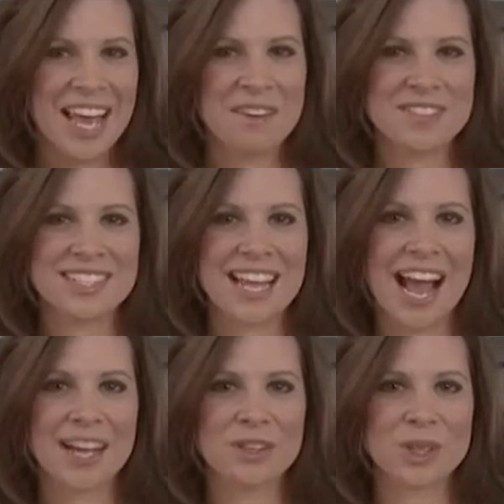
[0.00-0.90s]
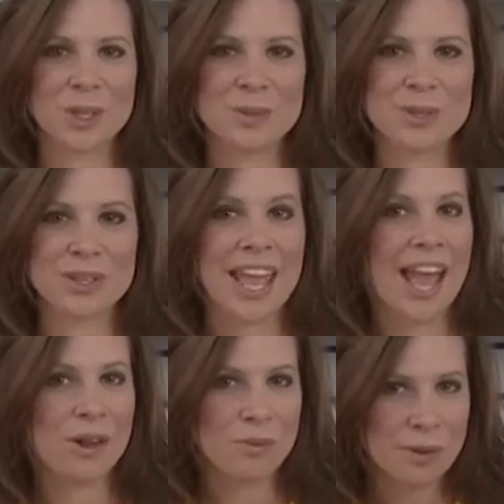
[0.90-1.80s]
If desired, the user
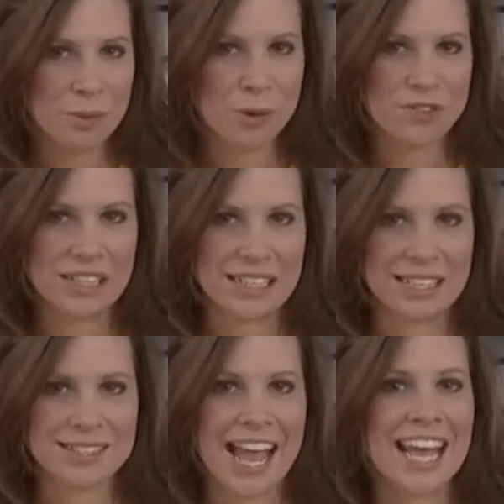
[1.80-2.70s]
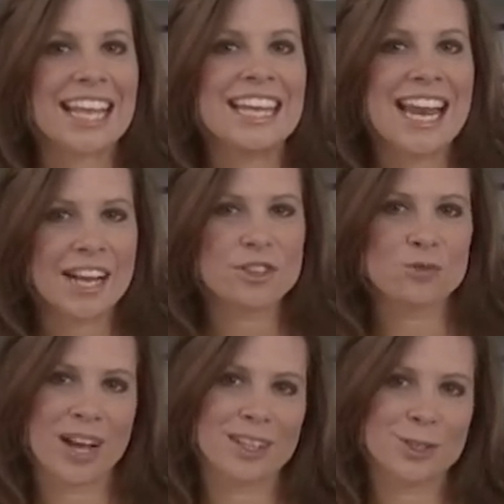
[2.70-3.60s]
can remove the leads and connect
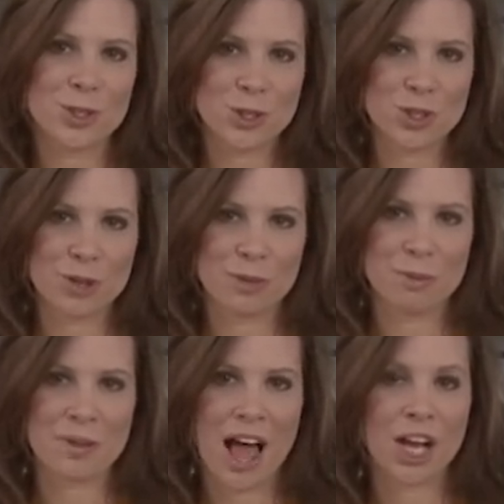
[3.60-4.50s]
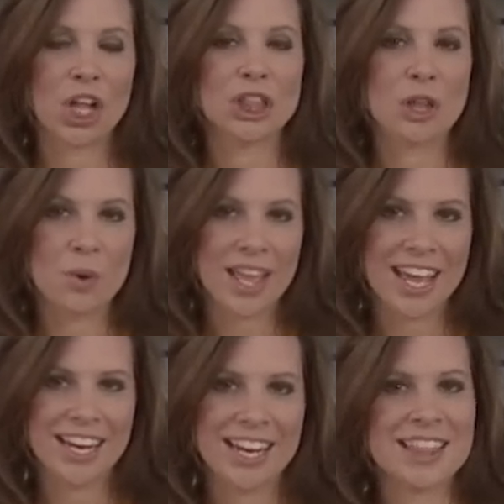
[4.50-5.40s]
directly to the terminal block
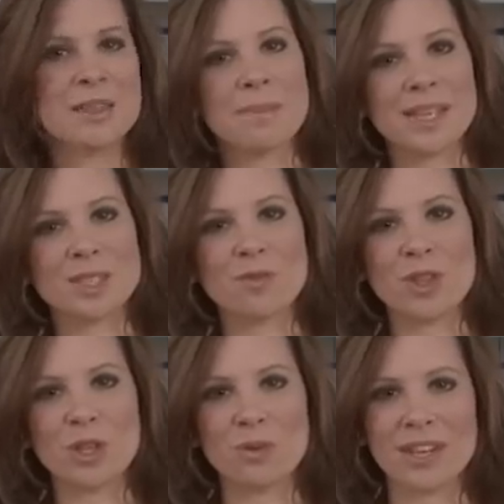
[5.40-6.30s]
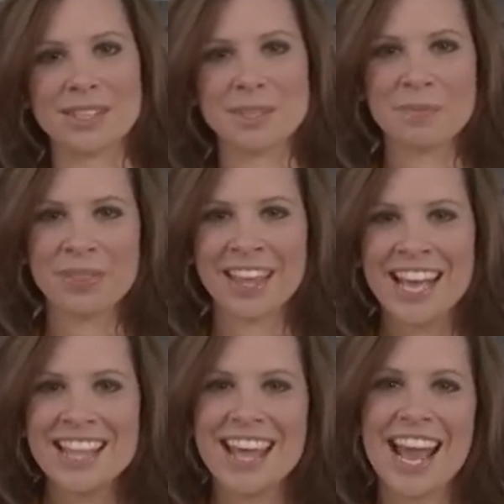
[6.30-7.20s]
located in the base of the unit.
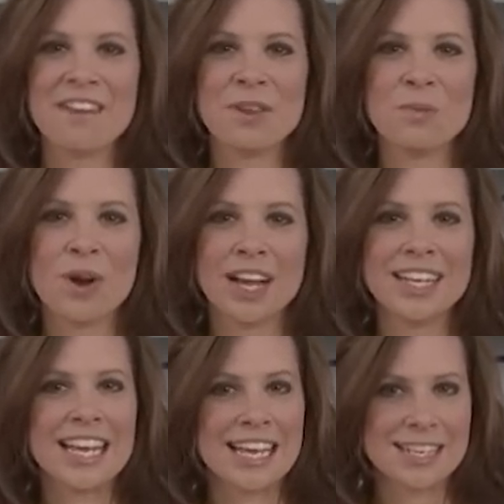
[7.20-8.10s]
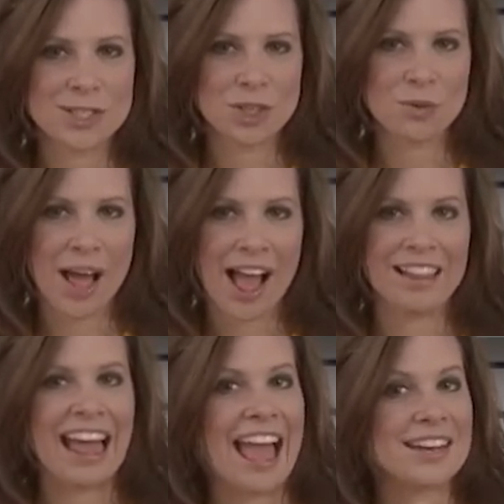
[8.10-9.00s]
The AV1 is
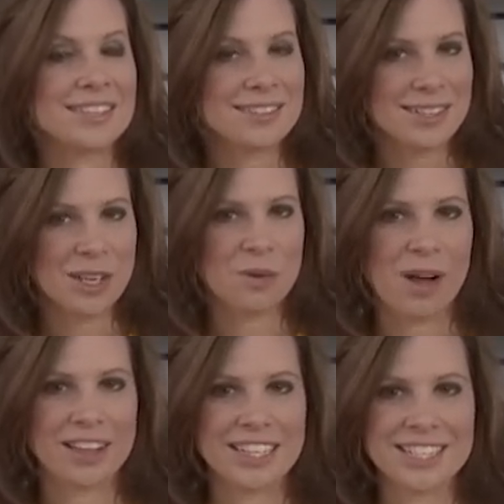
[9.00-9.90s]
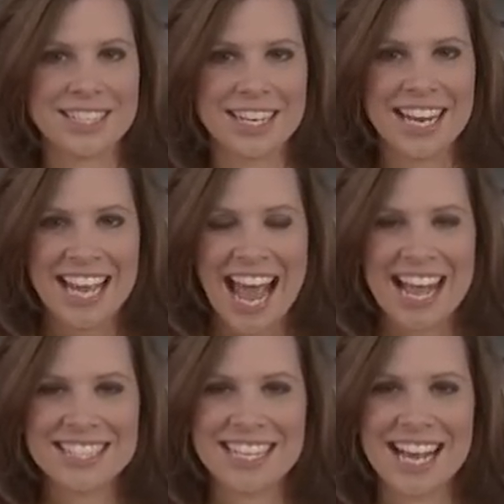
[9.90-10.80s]
UL and CUL listed
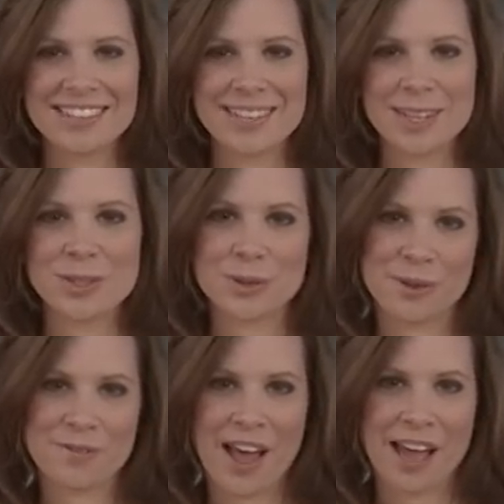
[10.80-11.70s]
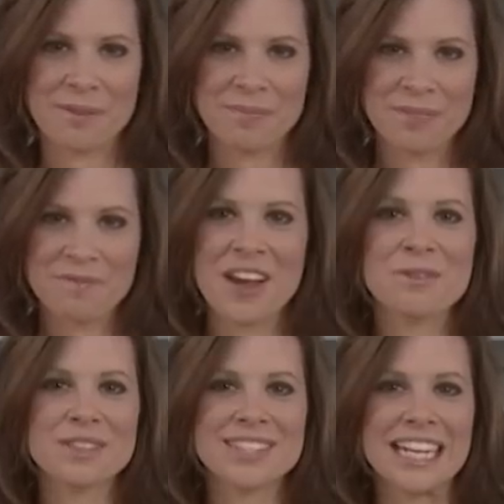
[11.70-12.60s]
and CSA certified.
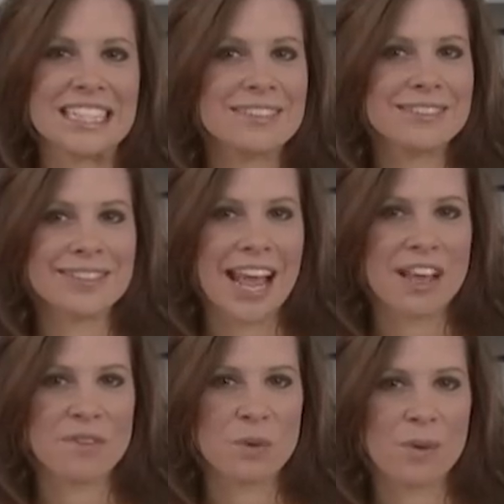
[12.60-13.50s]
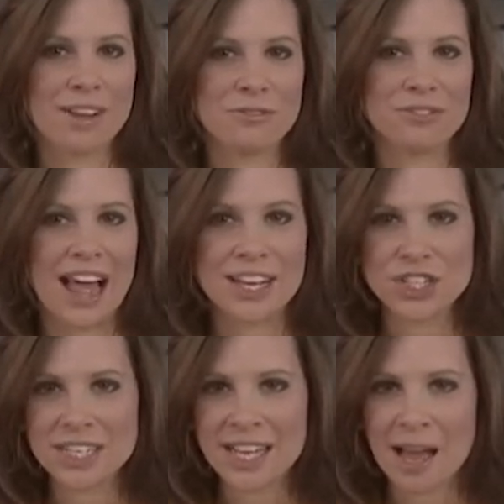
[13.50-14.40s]
Federal Signal's AV1
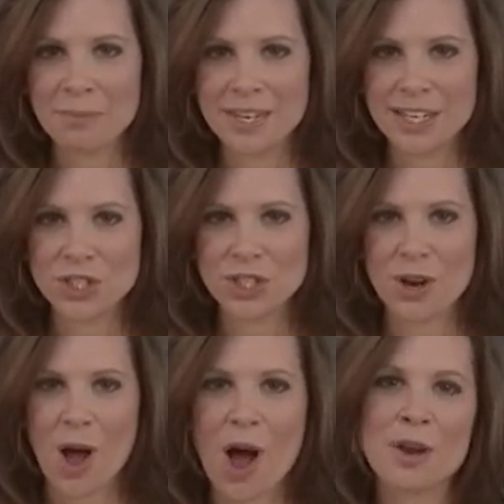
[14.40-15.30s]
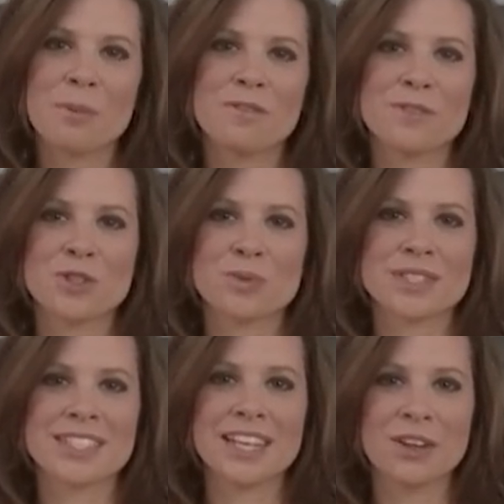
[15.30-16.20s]
flashing combination audible visual
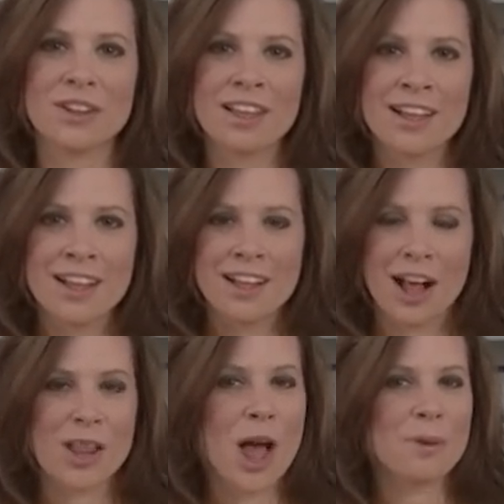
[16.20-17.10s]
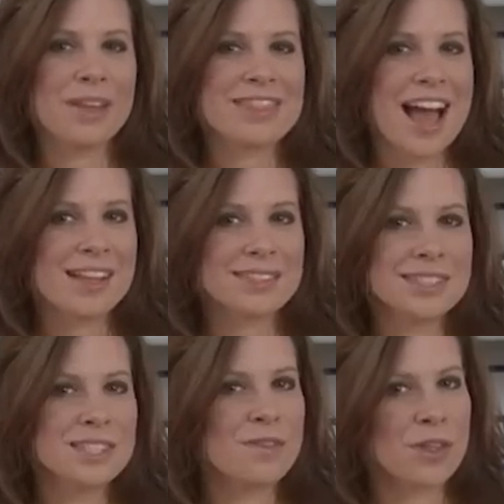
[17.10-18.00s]
signal, along with
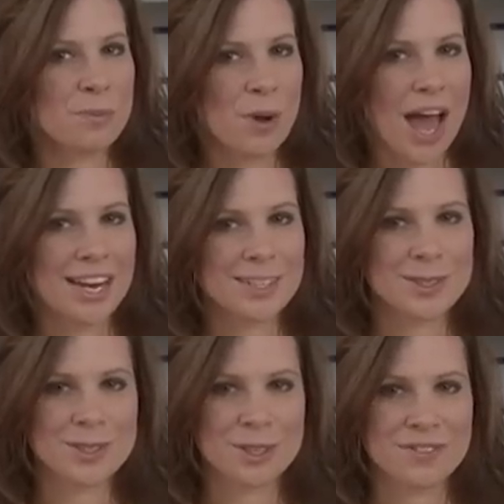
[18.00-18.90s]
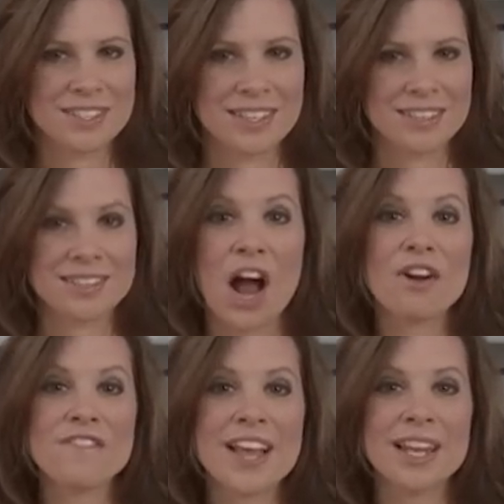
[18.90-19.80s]
thousands of other products and services,
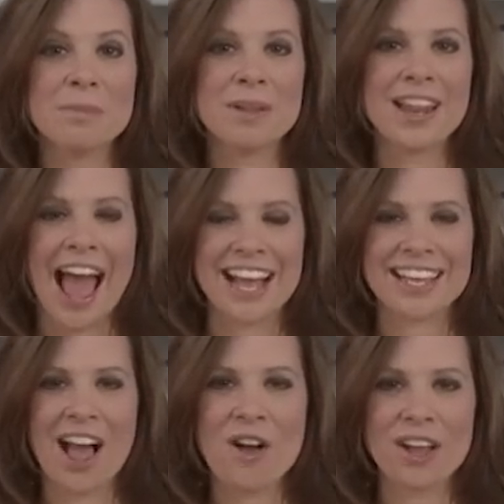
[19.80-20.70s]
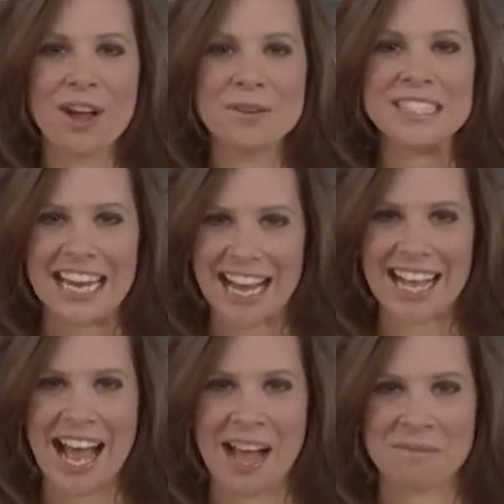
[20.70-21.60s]
are available at
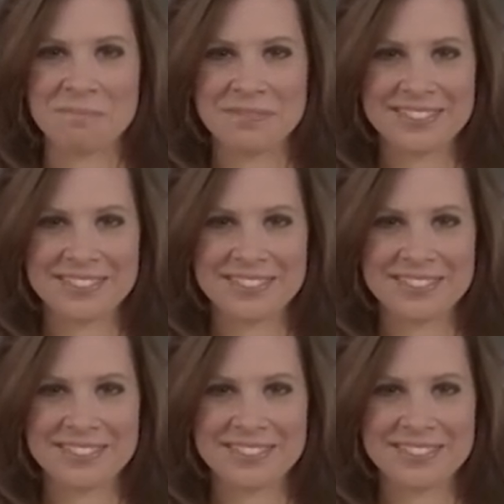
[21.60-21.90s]
Galco.com.